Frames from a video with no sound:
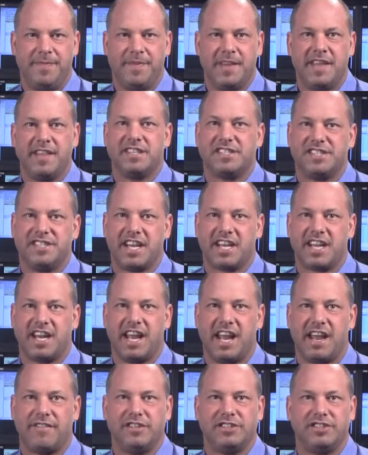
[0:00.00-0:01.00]
In the second
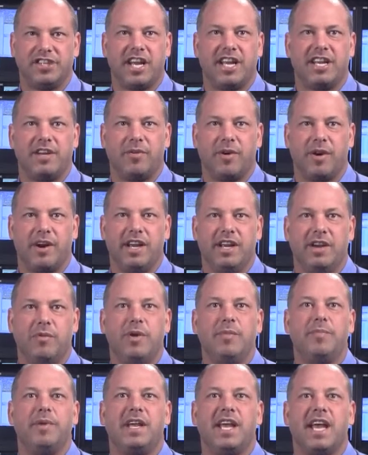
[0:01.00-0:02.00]
half of January,
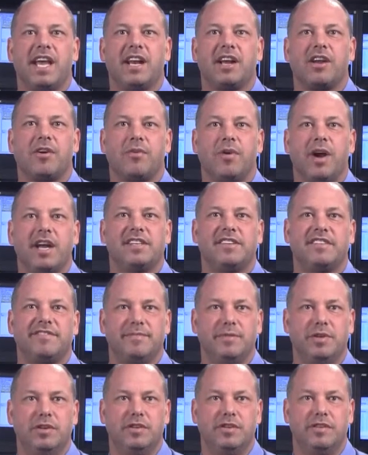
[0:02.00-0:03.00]
we began a
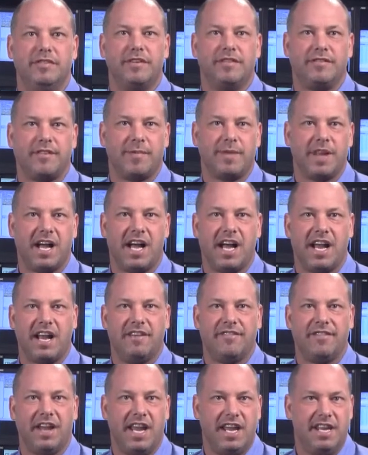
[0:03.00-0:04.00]
corrective move from the high
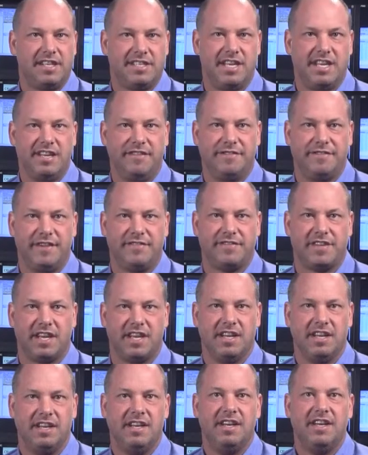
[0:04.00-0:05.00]
of
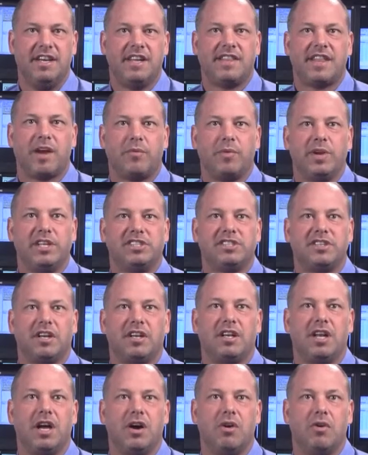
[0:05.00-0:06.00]
1850 that reached a
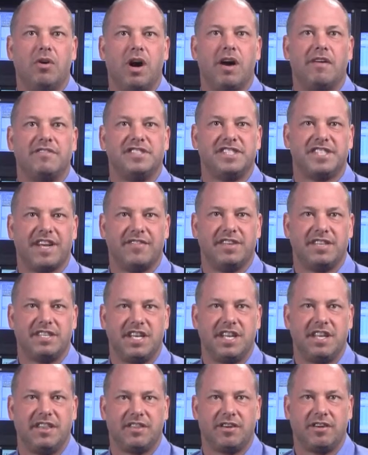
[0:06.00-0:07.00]
low of
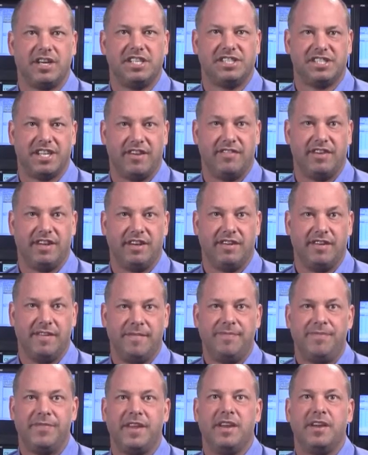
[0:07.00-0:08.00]
1737,
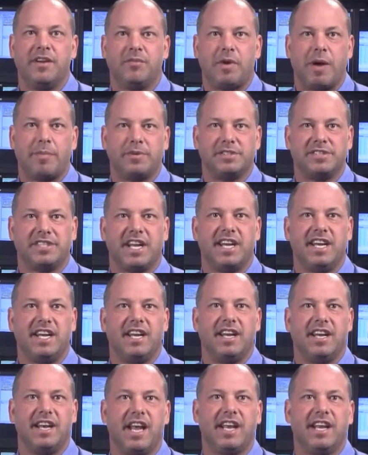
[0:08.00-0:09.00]

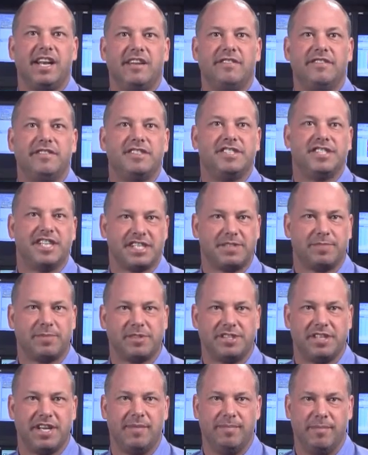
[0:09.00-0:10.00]
representing a negative
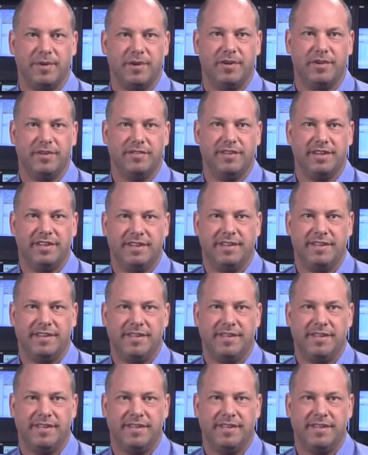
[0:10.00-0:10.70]
6% move.